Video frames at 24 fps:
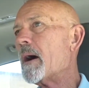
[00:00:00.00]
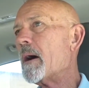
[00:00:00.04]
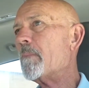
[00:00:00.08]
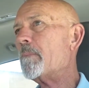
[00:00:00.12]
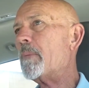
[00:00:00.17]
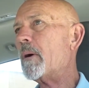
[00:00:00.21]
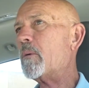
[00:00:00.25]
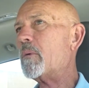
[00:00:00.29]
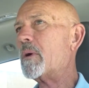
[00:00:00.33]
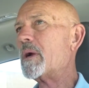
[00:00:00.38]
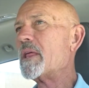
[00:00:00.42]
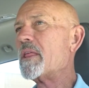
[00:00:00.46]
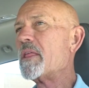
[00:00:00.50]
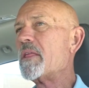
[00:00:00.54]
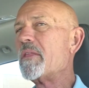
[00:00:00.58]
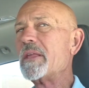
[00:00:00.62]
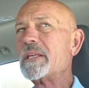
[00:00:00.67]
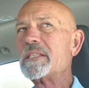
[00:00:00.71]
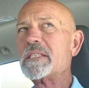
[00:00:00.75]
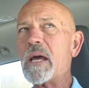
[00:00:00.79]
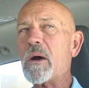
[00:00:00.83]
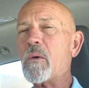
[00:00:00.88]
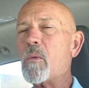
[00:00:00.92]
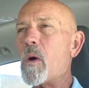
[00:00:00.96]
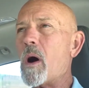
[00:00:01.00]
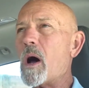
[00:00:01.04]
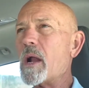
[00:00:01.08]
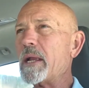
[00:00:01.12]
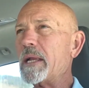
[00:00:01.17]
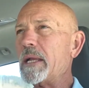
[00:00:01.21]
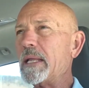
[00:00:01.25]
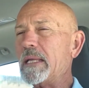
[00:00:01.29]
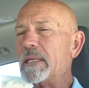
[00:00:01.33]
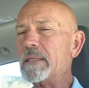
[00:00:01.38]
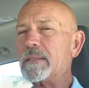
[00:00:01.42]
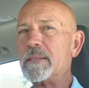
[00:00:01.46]
But one of the things I
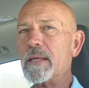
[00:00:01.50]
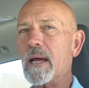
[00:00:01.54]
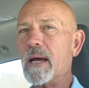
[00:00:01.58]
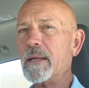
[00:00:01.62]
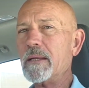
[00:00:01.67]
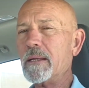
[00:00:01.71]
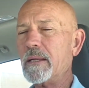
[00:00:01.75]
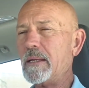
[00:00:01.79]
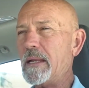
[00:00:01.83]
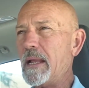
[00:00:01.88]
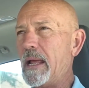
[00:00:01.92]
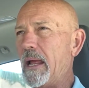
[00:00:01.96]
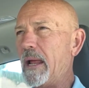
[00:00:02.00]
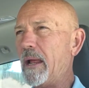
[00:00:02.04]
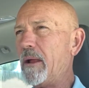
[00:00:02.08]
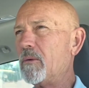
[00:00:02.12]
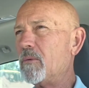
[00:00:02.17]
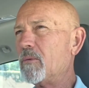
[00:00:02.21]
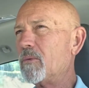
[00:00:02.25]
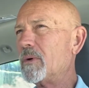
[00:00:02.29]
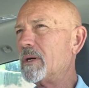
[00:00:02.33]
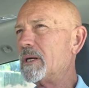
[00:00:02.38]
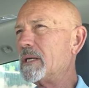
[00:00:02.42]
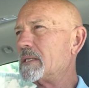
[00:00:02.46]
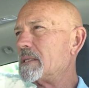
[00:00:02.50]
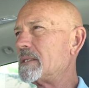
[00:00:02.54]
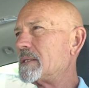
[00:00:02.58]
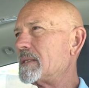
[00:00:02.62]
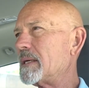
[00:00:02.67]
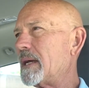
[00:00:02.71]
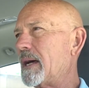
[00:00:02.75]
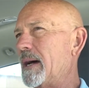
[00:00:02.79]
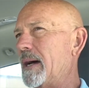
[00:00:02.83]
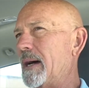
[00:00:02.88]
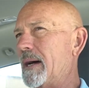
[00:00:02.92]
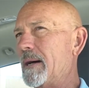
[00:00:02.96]
wanted to get done today was
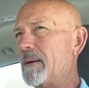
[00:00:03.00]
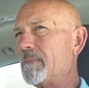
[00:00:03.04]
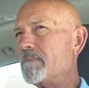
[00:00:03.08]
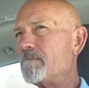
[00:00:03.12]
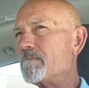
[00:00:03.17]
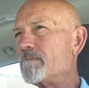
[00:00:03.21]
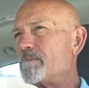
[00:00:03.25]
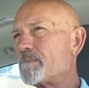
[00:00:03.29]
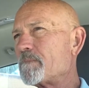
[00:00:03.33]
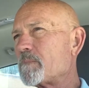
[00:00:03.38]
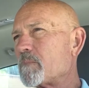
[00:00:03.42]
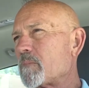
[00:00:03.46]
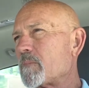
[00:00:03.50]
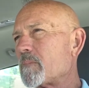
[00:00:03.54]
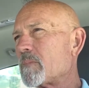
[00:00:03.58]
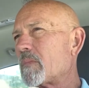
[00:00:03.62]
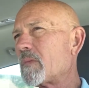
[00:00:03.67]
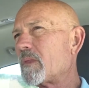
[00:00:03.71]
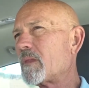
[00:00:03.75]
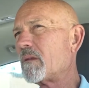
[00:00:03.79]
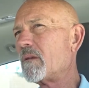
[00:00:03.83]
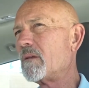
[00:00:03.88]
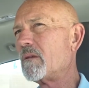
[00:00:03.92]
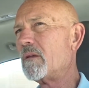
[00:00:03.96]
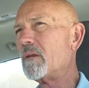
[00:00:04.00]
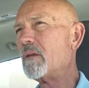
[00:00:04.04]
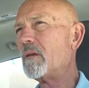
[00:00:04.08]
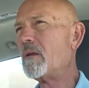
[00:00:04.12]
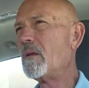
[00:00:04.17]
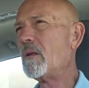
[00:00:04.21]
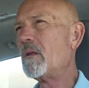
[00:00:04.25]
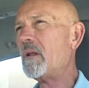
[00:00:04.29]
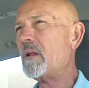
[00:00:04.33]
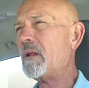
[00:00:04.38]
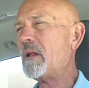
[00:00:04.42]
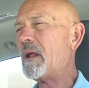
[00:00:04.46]

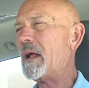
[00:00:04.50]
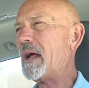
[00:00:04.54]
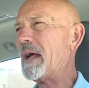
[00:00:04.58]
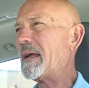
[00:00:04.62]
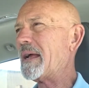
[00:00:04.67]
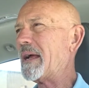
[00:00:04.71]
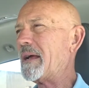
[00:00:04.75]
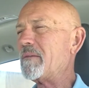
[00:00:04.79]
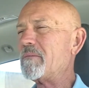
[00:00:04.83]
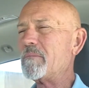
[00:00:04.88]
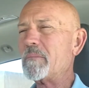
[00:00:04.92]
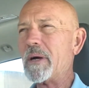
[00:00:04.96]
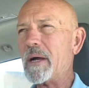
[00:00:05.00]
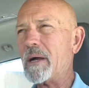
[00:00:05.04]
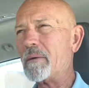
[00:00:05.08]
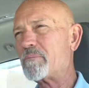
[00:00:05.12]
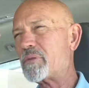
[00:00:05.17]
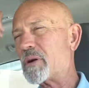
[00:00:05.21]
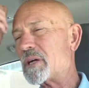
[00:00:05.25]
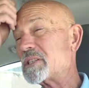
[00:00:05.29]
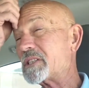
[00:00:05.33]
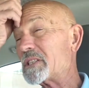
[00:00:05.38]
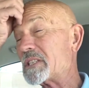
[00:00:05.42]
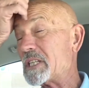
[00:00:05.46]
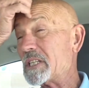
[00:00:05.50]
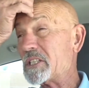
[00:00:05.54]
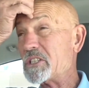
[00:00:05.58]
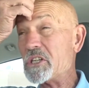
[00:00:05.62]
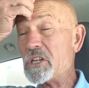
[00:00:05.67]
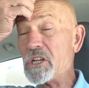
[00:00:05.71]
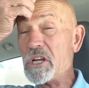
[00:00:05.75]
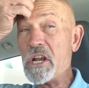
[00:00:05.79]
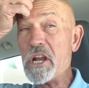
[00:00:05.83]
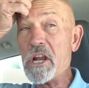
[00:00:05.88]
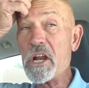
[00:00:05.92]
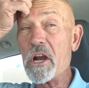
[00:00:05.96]
I got my project
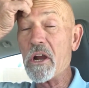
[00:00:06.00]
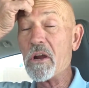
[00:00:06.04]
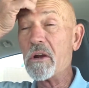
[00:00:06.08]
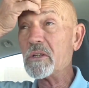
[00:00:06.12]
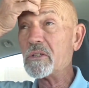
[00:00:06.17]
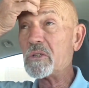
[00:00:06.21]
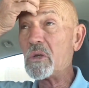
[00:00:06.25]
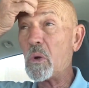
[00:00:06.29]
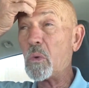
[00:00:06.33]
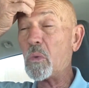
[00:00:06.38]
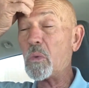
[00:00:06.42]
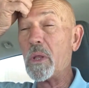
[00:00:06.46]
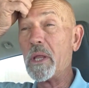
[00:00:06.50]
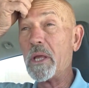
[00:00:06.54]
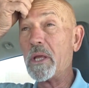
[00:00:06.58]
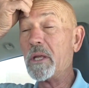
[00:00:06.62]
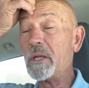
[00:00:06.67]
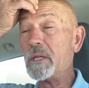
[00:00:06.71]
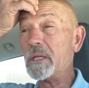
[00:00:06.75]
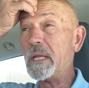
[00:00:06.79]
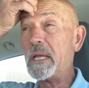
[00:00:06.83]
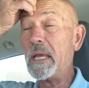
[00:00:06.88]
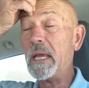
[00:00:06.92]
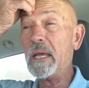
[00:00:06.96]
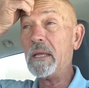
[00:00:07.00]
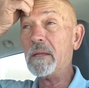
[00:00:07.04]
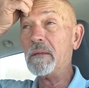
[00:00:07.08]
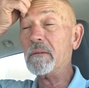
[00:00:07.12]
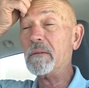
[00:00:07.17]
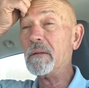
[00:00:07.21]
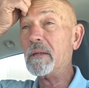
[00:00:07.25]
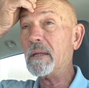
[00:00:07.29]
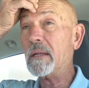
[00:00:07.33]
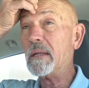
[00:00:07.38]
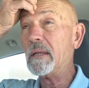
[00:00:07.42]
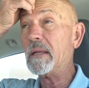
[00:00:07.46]
engineer, is a really good kid.
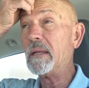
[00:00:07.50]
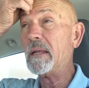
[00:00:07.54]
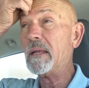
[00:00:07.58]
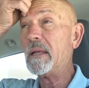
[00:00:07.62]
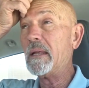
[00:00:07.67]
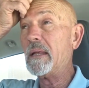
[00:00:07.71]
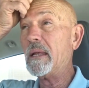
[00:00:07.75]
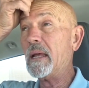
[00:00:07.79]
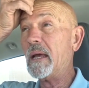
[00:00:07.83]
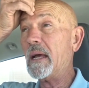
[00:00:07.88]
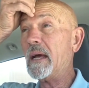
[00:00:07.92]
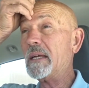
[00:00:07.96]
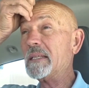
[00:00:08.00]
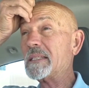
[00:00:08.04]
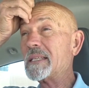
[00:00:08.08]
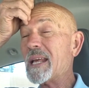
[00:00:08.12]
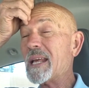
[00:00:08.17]
He's